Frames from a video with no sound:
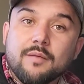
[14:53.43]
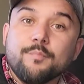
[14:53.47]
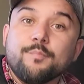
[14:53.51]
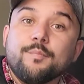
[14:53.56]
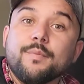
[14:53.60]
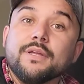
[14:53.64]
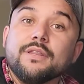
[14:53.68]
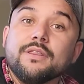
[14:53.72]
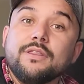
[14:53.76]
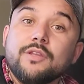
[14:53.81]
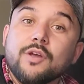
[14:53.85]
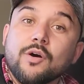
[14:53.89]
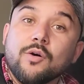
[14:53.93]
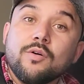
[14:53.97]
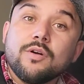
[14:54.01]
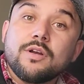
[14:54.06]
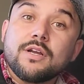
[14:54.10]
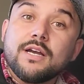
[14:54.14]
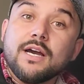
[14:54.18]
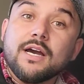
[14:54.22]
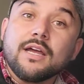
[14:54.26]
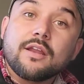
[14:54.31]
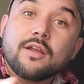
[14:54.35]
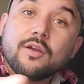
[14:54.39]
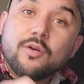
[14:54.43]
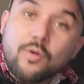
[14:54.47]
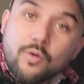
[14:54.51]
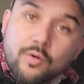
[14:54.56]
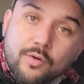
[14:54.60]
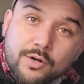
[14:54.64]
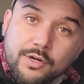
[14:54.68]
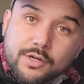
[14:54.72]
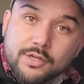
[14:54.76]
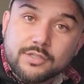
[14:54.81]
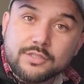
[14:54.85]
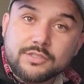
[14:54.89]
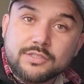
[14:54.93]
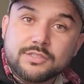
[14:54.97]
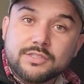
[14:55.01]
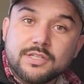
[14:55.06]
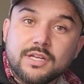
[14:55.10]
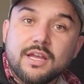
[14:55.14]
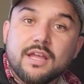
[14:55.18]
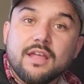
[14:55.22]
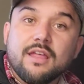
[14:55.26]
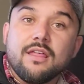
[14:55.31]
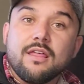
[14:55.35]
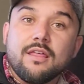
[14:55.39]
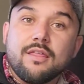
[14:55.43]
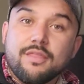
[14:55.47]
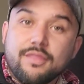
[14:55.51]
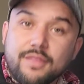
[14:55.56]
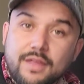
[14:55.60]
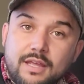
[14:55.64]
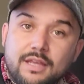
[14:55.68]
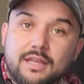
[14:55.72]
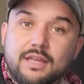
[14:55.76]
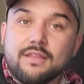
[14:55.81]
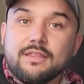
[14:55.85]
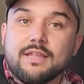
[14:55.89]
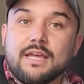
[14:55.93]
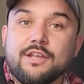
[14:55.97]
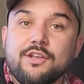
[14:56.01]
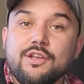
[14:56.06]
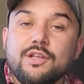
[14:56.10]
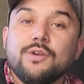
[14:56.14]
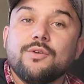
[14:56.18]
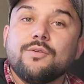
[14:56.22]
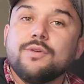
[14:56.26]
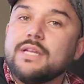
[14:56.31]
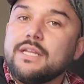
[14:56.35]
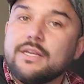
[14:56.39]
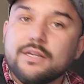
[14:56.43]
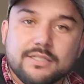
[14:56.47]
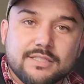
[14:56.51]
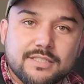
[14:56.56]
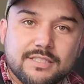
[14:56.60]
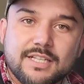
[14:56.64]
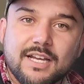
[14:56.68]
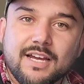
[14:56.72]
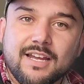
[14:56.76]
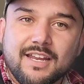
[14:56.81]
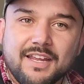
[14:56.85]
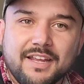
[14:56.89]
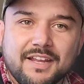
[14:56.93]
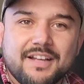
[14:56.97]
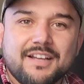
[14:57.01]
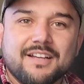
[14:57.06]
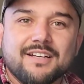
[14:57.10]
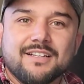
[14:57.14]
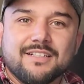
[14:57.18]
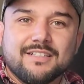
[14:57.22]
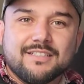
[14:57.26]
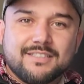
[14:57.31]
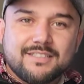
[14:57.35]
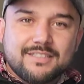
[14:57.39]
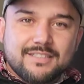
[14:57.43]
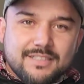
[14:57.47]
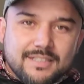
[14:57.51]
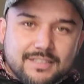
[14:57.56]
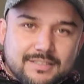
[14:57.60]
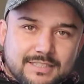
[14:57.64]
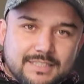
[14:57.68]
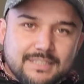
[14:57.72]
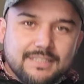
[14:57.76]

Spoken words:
But don't cut corners thinking that you don't need to study, because